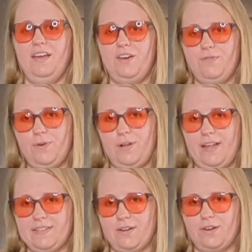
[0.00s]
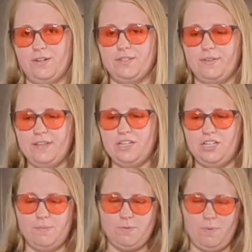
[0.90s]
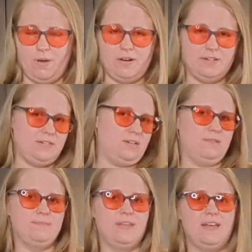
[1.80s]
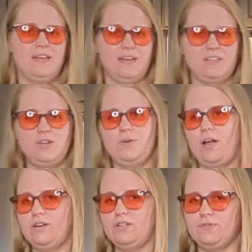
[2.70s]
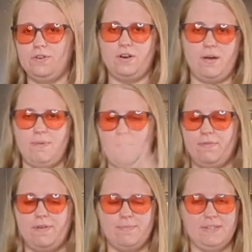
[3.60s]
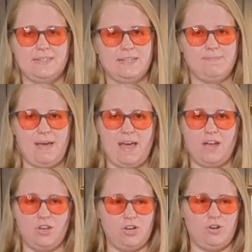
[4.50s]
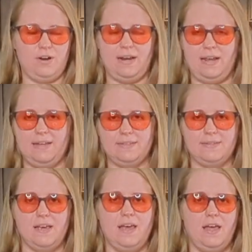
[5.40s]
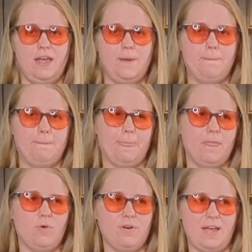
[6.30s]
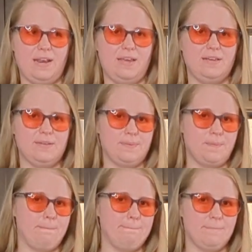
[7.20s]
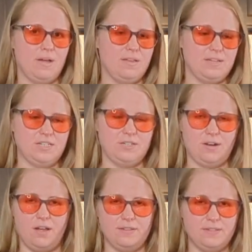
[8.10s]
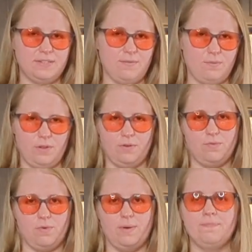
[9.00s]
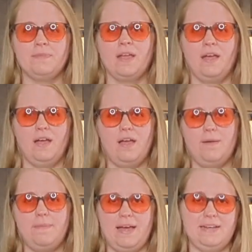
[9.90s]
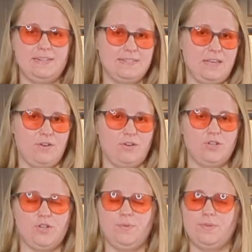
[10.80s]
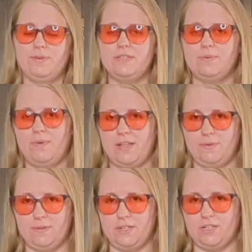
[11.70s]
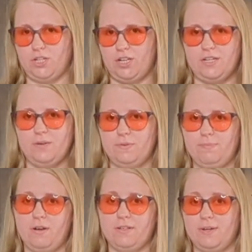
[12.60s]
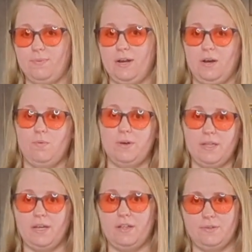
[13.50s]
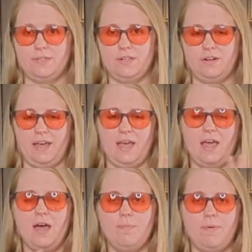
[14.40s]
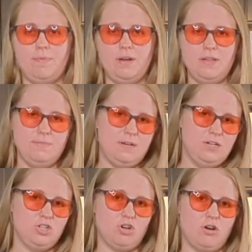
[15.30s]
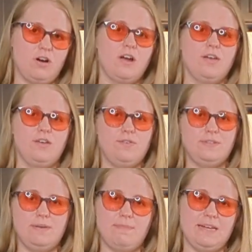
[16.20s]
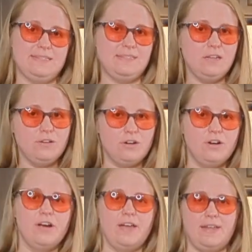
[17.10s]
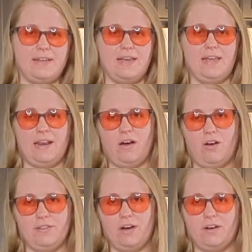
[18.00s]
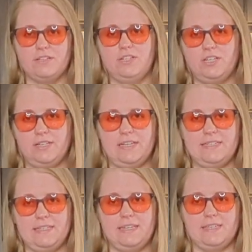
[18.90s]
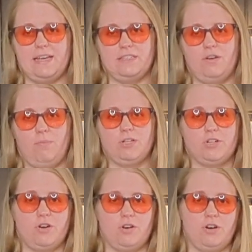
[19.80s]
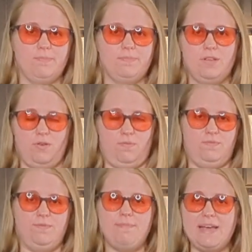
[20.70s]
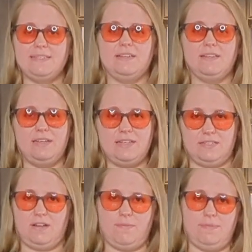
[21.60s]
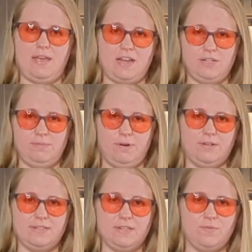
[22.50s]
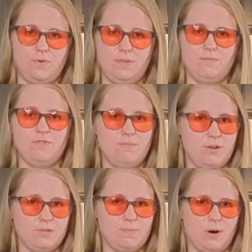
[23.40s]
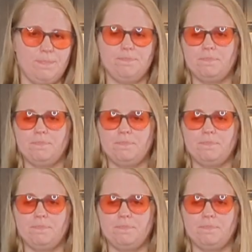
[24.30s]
your food will last longer. So these chips we got on deal, like $2 for a great big old family size bag, good ingredients, organic, all the stuff we look for at a discount grocer. Well, the reason why they were such a good deal was because they were getting really close to their date. But putting them in a jar, using my sealer, and taking out all the oxygen, these things last so much longer. You basically stop the aging process for them for the most part.